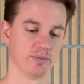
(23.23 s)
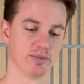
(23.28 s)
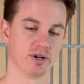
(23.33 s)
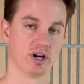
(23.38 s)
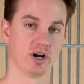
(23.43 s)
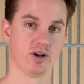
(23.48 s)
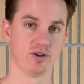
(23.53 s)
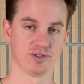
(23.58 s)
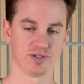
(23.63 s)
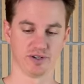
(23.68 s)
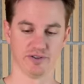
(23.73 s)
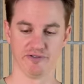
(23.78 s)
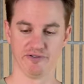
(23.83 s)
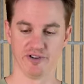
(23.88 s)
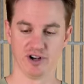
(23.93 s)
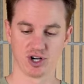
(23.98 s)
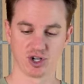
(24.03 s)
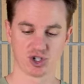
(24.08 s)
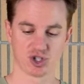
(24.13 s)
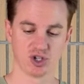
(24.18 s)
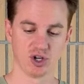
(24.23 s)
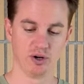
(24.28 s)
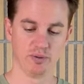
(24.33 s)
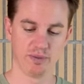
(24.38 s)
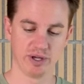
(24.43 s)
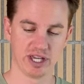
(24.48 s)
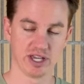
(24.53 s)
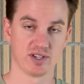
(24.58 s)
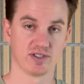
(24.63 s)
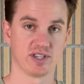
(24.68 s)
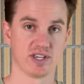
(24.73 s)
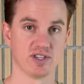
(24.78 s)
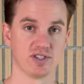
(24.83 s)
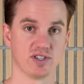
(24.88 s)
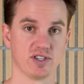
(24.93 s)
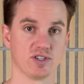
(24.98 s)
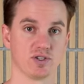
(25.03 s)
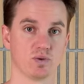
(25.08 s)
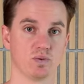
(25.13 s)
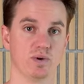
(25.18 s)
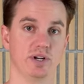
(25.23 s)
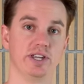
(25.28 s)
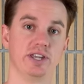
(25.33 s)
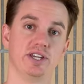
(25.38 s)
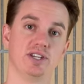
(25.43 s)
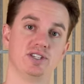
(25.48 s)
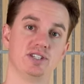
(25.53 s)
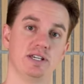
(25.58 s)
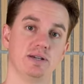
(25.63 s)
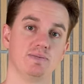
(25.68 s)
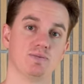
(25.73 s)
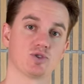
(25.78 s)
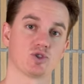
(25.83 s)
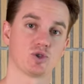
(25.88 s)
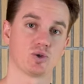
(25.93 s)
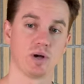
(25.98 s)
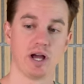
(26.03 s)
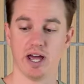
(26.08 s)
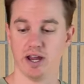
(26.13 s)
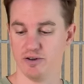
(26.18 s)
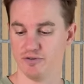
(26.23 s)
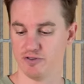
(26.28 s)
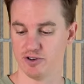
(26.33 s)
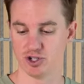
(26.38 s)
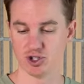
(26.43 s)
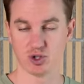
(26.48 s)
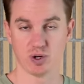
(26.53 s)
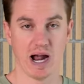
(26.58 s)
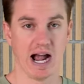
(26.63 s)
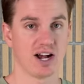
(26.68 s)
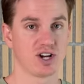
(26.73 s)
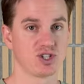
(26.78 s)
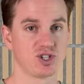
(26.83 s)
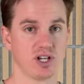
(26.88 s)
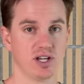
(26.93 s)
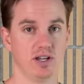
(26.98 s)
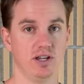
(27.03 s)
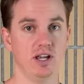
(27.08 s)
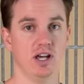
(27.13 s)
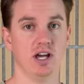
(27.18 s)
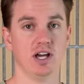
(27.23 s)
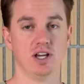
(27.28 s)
but also functional because there's this really deep tread for traction.